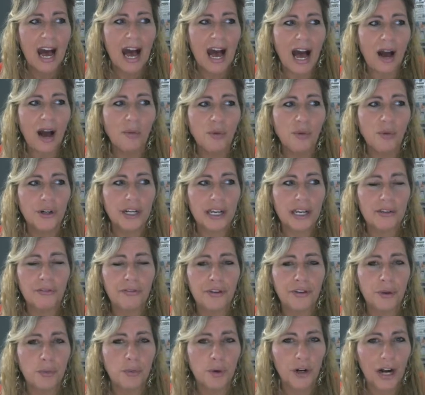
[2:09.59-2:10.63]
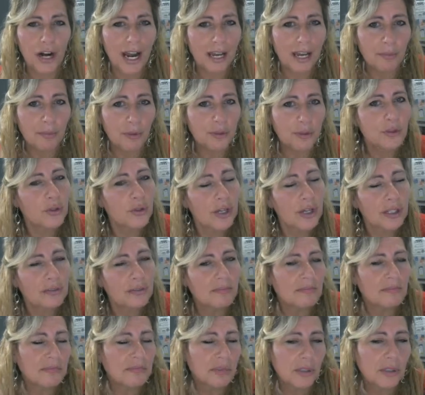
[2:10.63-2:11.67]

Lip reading: I would, if you were able to, and